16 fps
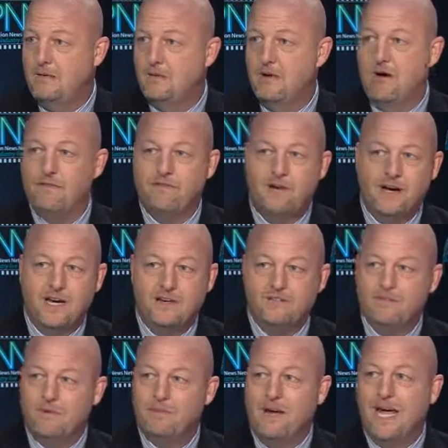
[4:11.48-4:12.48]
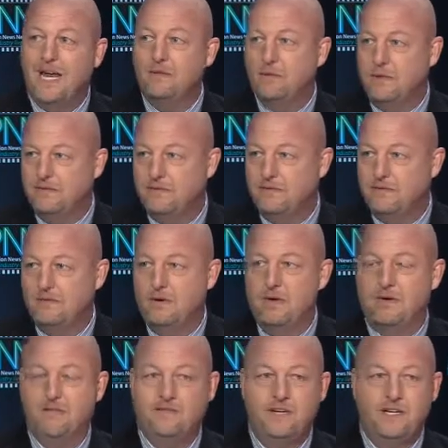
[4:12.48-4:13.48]
We're all fighting for bandwidth.
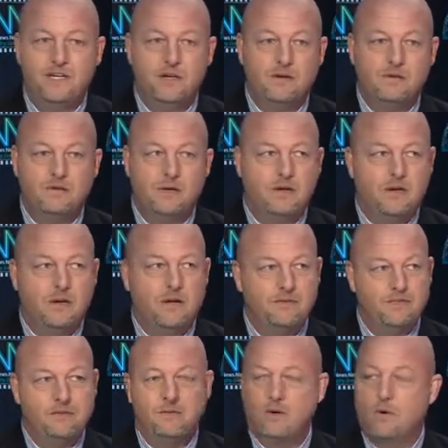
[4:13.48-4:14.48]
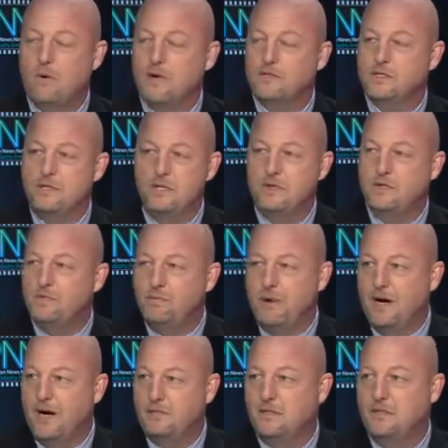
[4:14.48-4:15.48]
Video obviously requires a huge
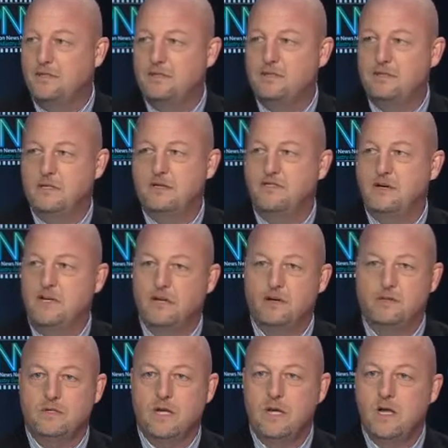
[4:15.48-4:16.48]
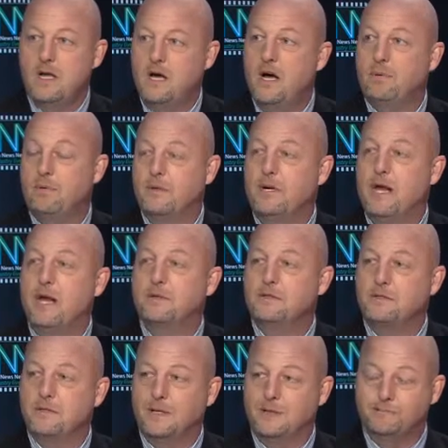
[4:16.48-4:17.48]
pipe to send videos up or
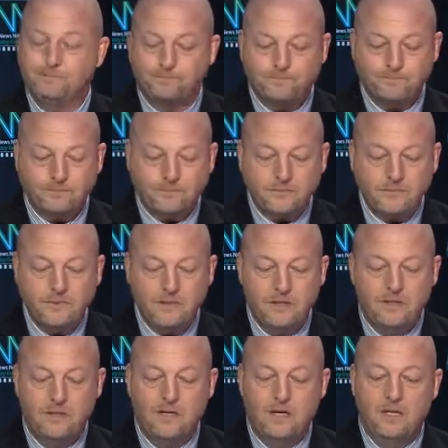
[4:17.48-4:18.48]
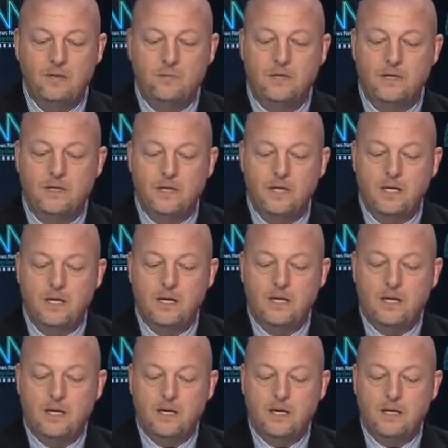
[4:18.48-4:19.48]
downstream. The other one
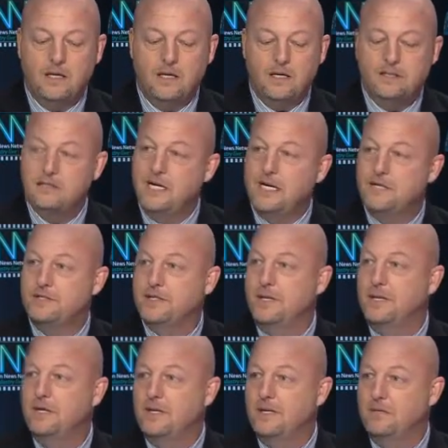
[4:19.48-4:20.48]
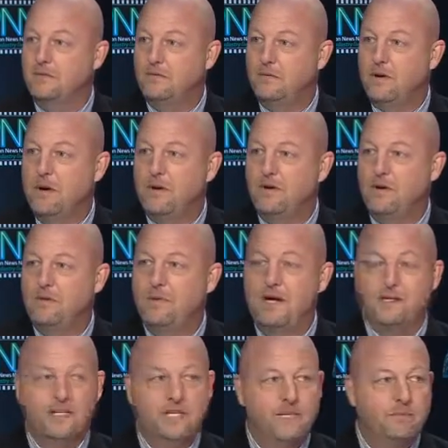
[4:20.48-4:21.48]
is data security. We all know
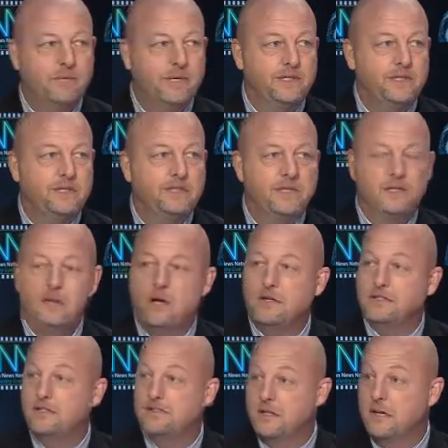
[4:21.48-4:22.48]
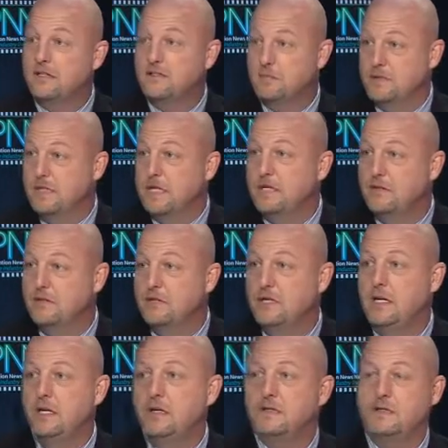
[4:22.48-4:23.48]
about data breaches and loss of customer data over
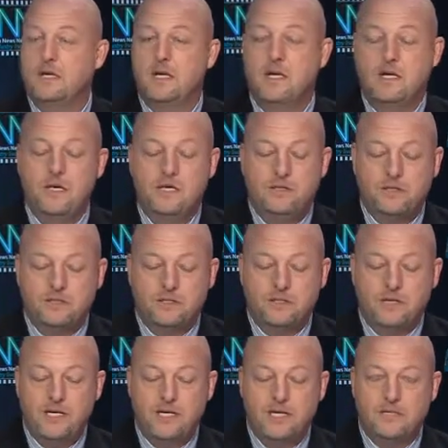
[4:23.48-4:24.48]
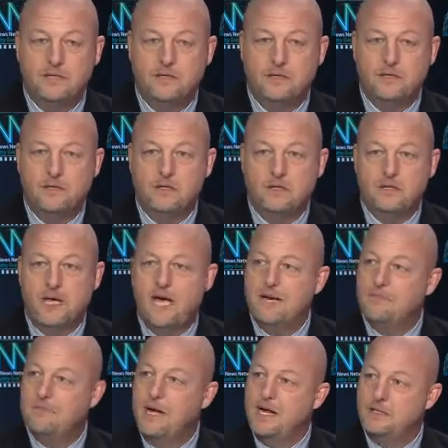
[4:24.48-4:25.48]
the years. So there's a great concern on
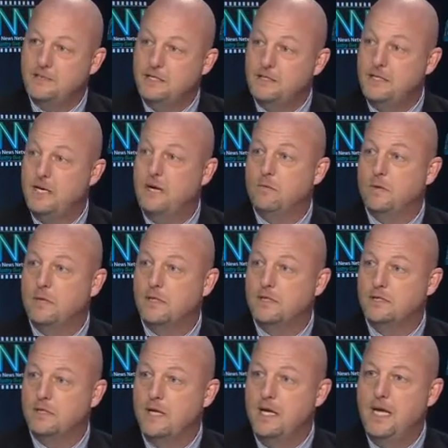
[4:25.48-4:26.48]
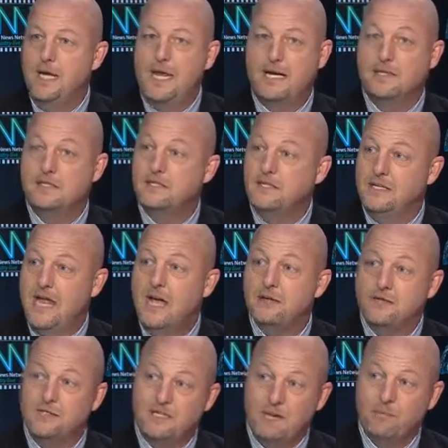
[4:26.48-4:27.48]
how to manage these networks and how to
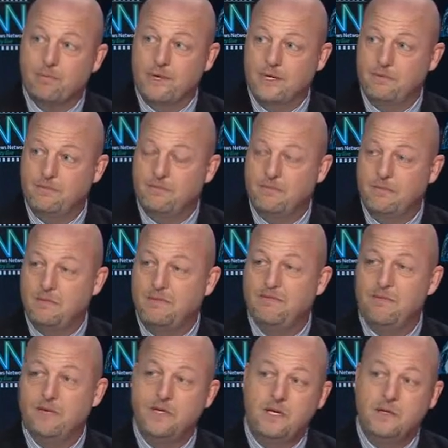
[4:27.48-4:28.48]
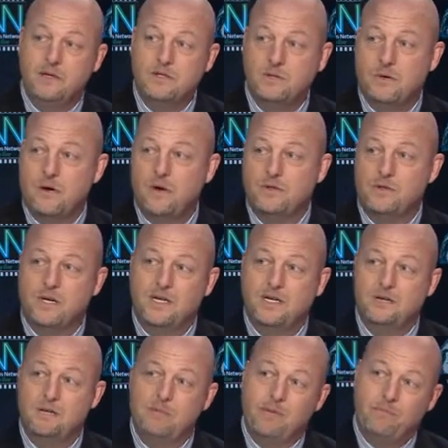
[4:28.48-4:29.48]
now separate them. I mean, for years we were all
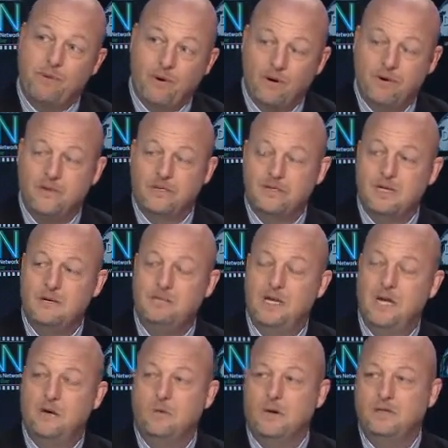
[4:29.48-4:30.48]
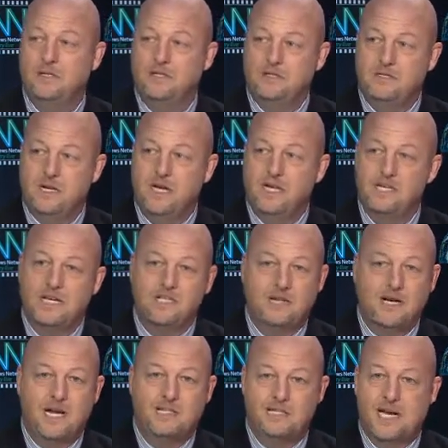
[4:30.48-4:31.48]
trying to be part of the same network that's taking that
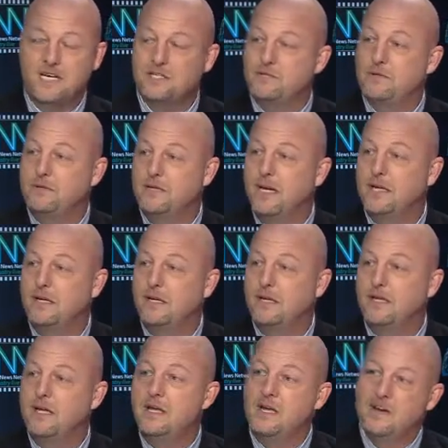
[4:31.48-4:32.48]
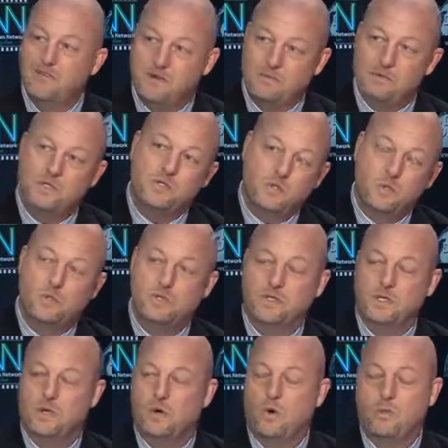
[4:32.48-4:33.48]
transactional data from the
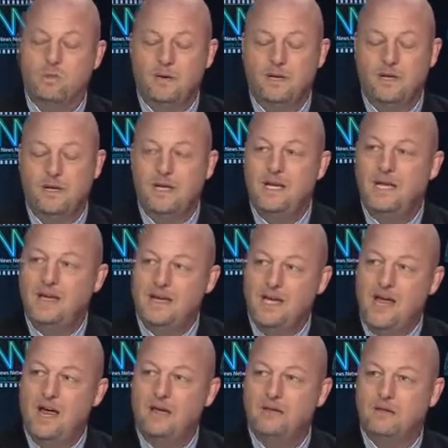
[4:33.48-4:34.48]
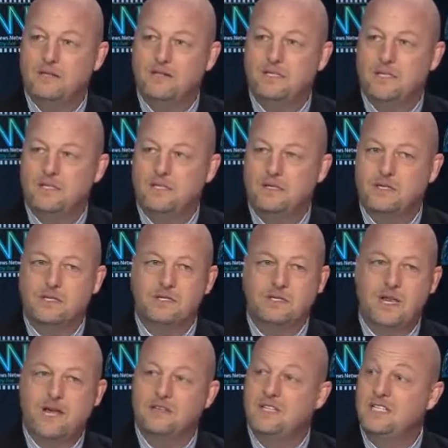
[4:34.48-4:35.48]
stores to corporate. Now there's a concern that
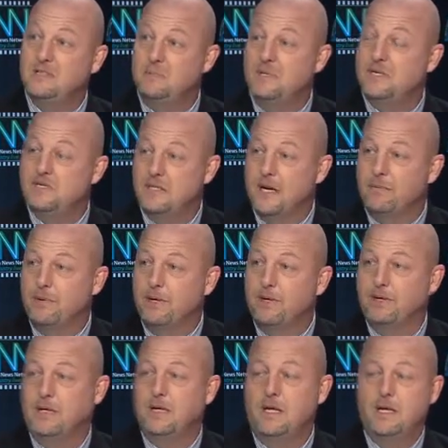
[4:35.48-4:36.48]
it now needs to be separate.